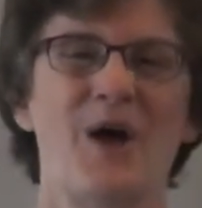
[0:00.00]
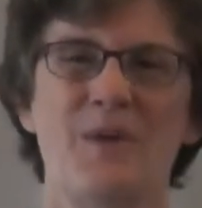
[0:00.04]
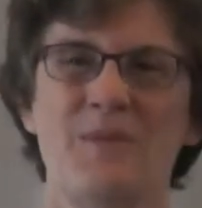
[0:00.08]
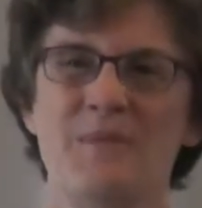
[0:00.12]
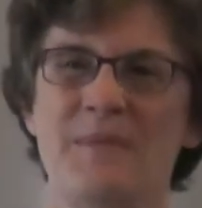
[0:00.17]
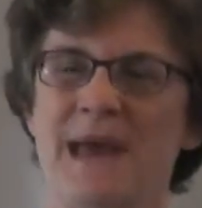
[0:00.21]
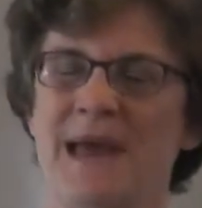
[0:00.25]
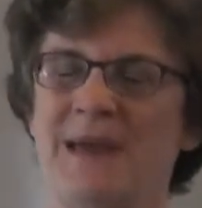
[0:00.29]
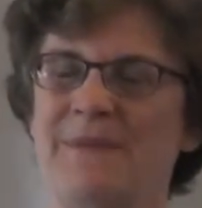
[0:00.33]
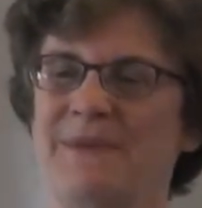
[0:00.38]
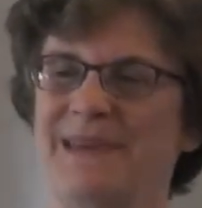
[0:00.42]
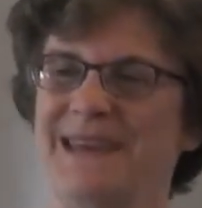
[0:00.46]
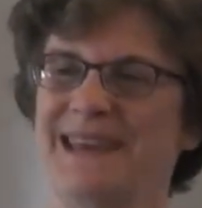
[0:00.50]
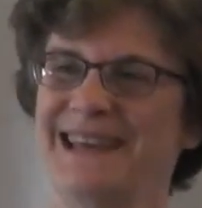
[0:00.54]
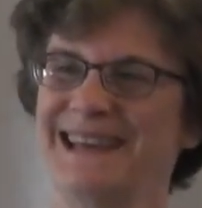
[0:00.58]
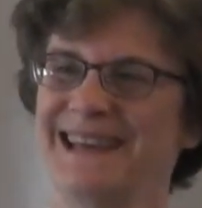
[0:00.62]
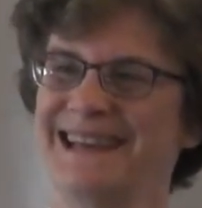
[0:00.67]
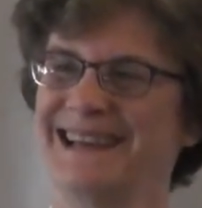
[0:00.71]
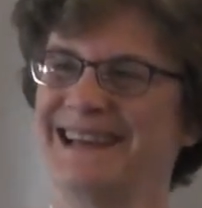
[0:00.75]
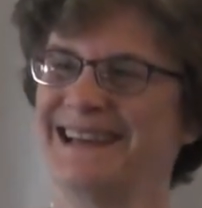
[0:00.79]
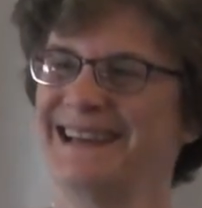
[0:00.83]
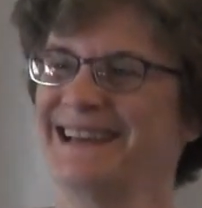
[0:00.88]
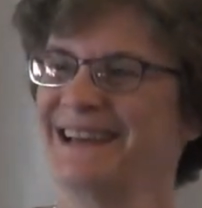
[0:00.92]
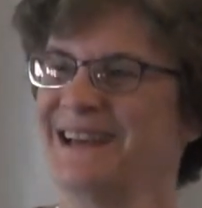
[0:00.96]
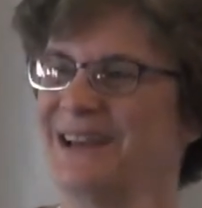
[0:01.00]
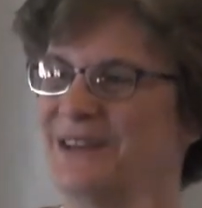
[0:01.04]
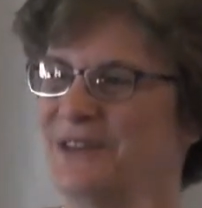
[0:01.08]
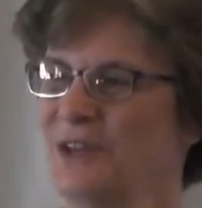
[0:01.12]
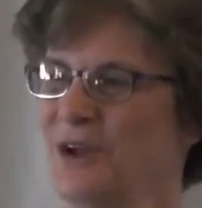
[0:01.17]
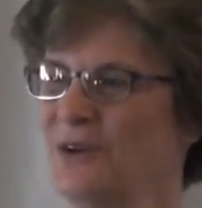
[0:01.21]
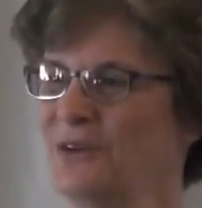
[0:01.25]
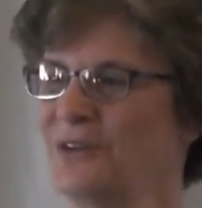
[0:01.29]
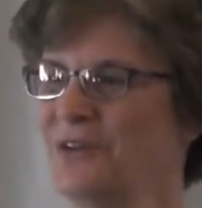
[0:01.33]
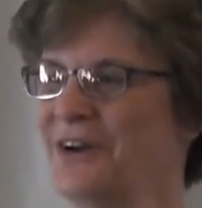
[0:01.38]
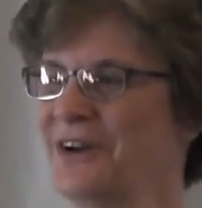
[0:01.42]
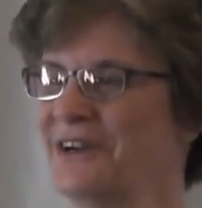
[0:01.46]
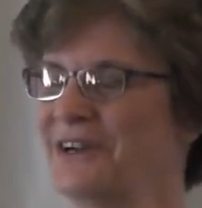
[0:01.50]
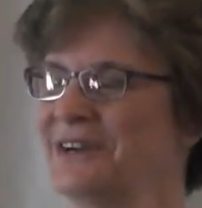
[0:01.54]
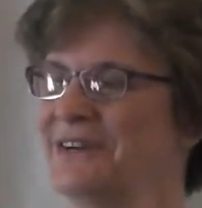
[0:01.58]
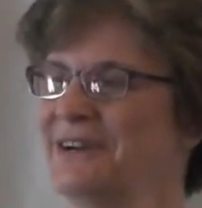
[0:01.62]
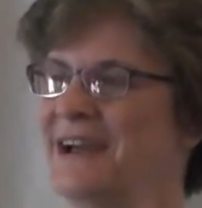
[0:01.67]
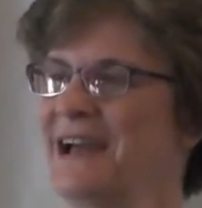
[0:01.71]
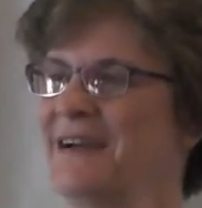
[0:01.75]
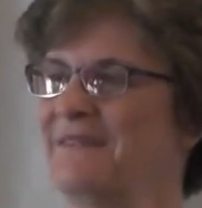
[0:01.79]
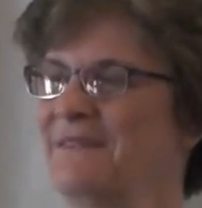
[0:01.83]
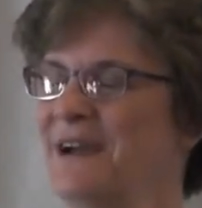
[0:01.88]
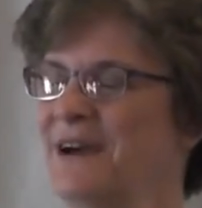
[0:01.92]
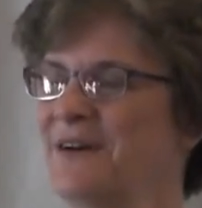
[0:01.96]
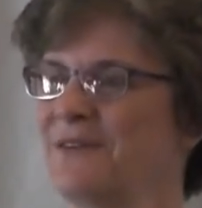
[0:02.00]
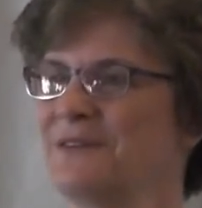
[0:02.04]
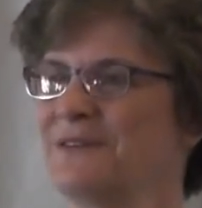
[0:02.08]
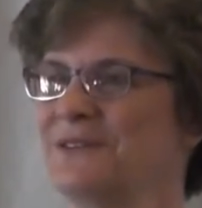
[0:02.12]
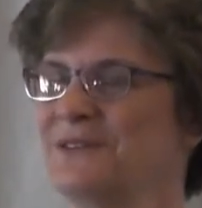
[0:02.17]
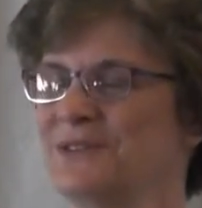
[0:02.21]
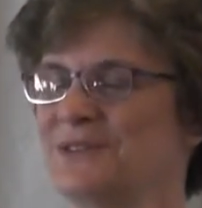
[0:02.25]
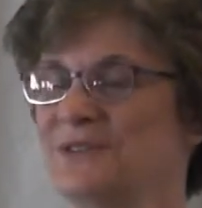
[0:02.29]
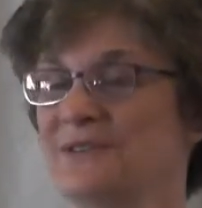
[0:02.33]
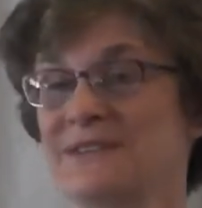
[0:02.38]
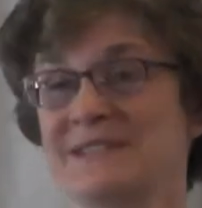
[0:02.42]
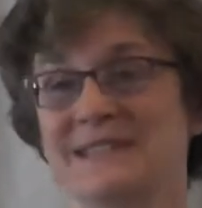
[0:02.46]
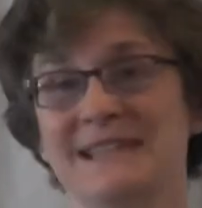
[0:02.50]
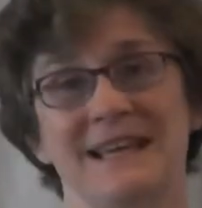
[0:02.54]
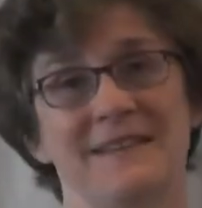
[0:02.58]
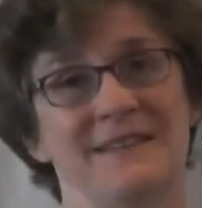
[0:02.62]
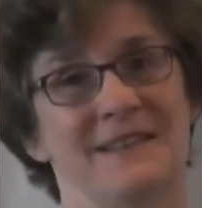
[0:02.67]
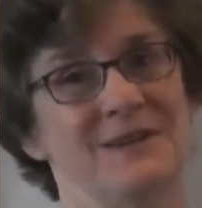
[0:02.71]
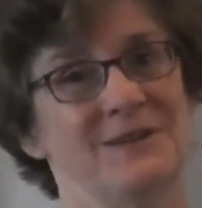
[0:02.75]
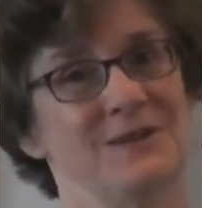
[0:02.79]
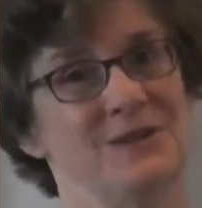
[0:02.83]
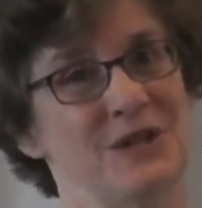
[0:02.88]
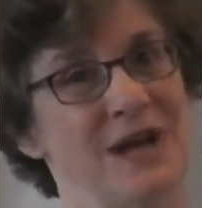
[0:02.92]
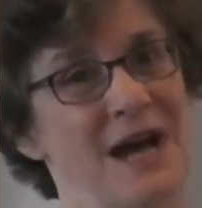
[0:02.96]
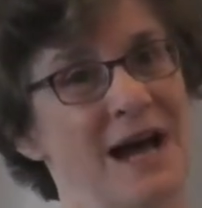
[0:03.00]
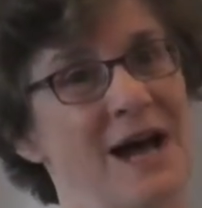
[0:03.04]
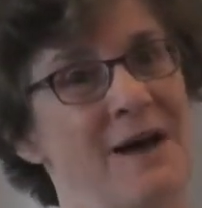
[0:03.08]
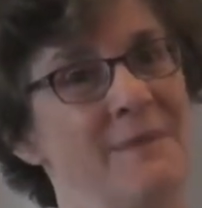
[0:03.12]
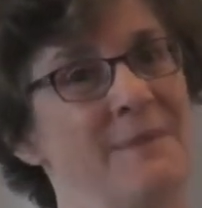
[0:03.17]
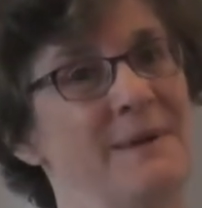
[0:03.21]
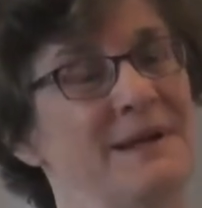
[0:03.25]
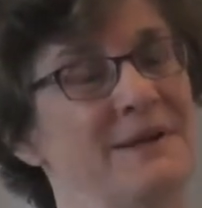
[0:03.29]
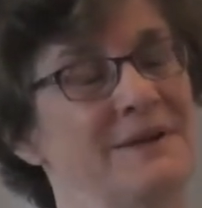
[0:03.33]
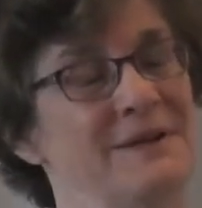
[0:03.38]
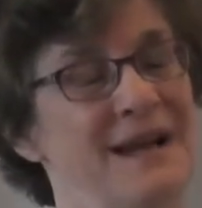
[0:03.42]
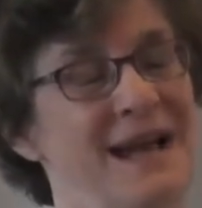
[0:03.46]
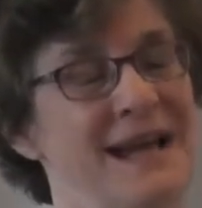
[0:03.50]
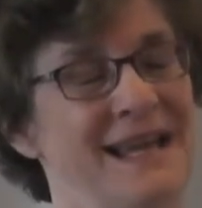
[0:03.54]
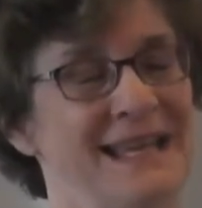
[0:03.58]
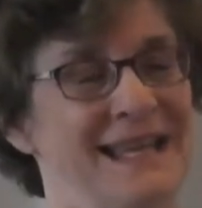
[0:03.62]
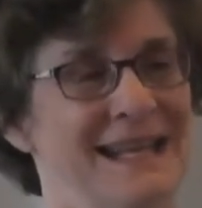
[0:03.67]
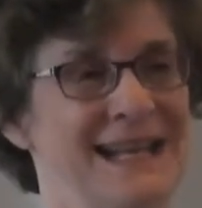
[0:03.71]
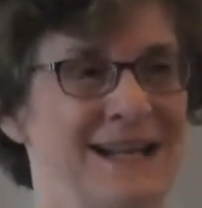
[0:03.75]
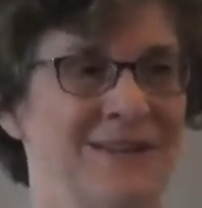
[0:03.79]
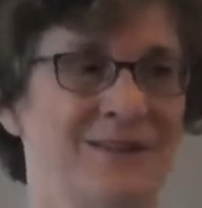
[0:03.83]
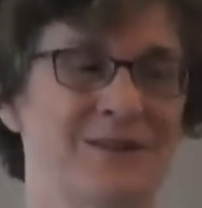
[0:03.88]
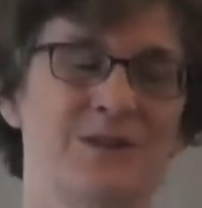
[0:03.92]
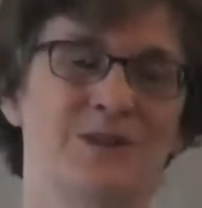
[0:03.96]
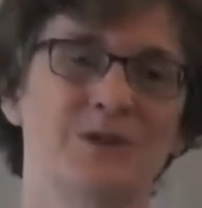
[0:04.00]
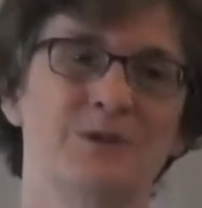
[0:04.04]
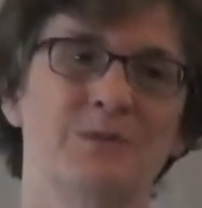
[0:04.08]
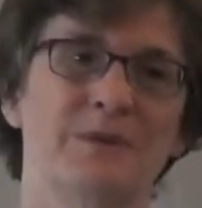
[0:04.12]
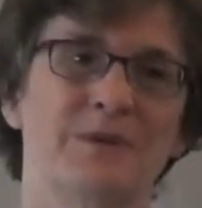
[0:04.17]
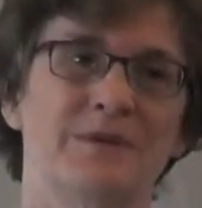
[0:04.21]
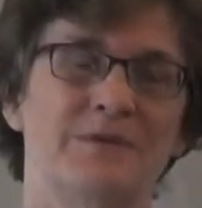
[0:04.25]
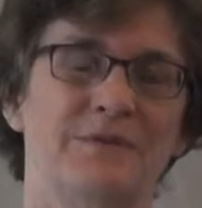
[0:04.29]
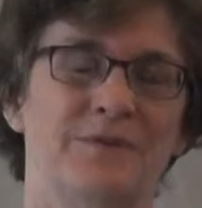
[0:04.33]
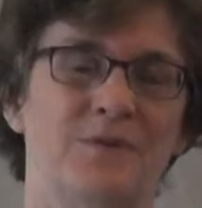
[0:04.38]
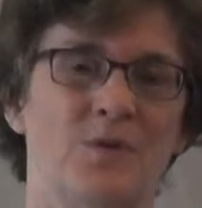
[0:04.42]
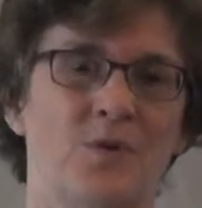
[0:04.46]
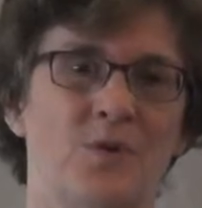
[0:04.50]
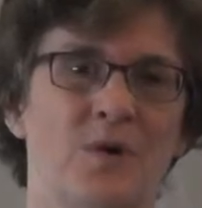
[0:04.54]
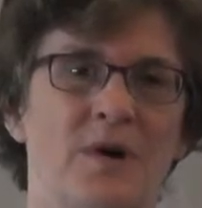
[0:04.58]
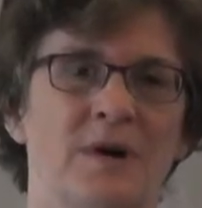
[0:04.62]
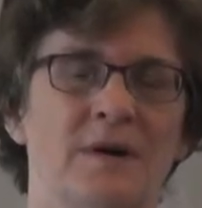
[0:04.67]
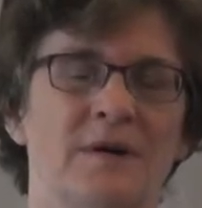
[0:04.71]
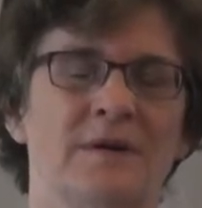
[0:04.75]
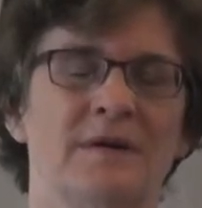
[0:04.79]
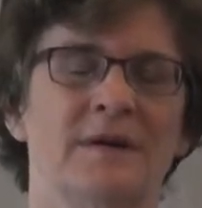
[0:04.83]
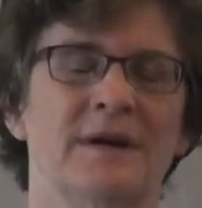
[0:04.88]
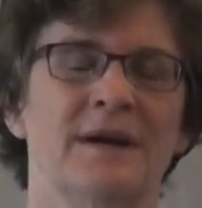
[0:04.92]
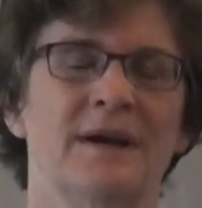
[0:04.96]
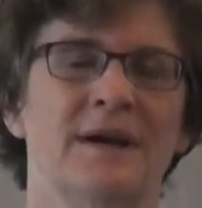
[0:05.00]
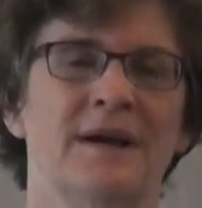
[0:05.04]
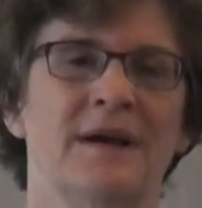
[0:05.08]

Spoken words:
maybe no longer have health insurance at their job and are not yet eligible for